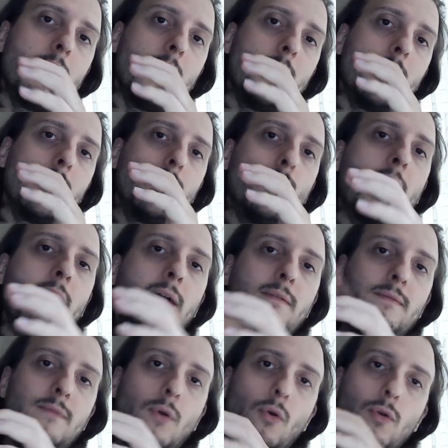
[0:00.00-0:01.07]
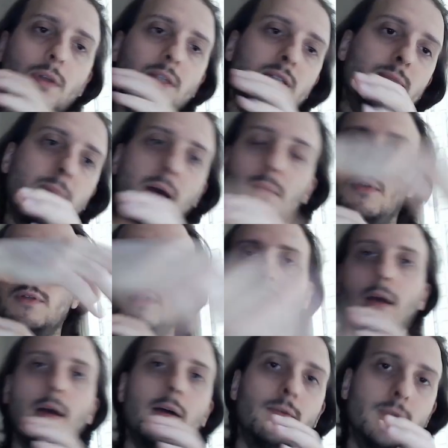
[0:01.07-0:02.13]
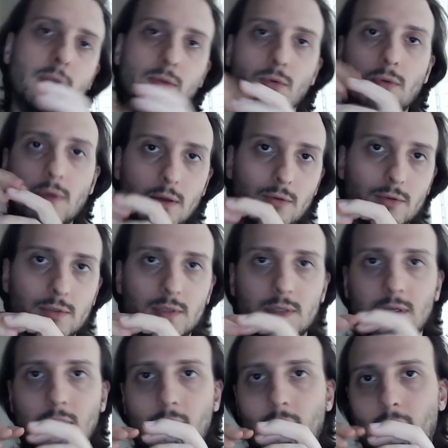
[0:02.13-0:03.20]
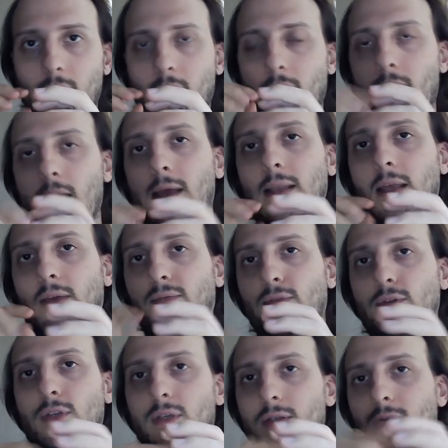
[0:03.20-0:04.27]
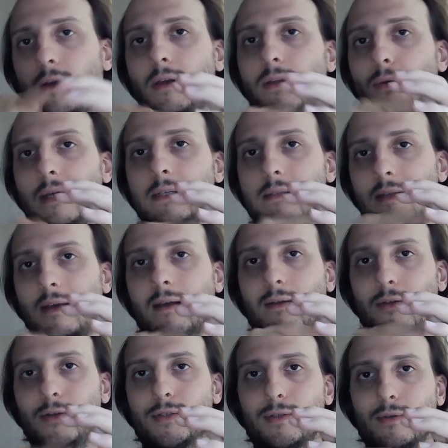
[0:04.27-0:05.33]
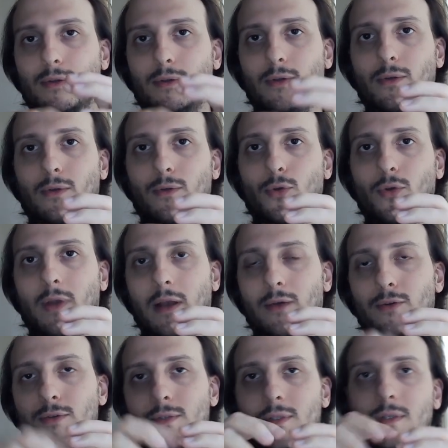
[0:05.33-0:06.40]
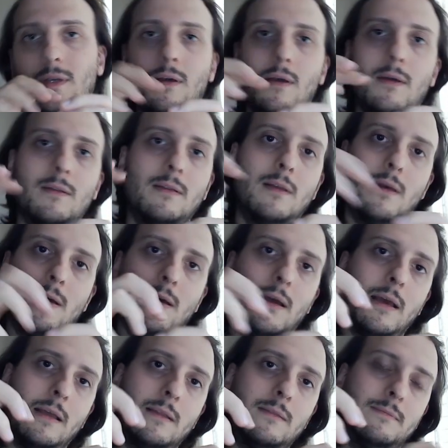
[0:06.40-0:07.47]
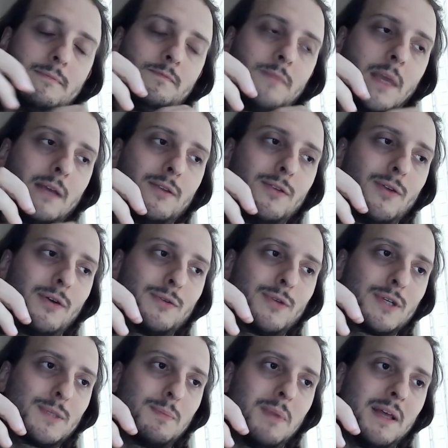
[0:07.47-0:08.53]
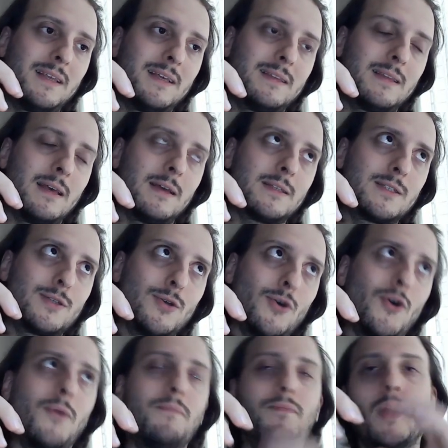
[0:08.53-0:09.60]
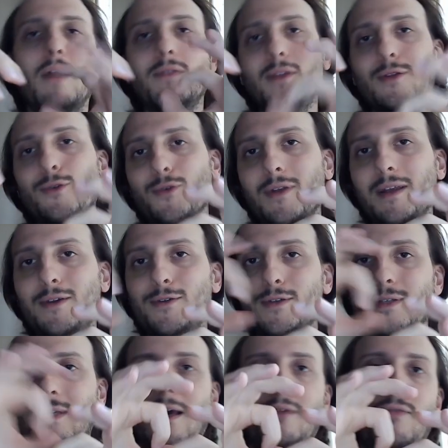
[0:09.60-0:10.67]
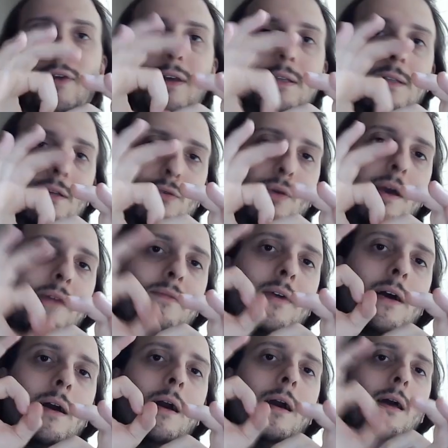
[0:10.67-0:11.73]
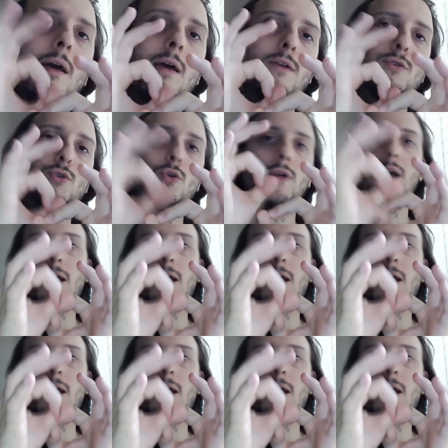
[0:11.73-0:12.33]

you have all these bubbles around the nucleus, and if you destroy the ones that are close to the nucleus, I don't know how to explain it. So you have the nucleus here, for instance, you have two green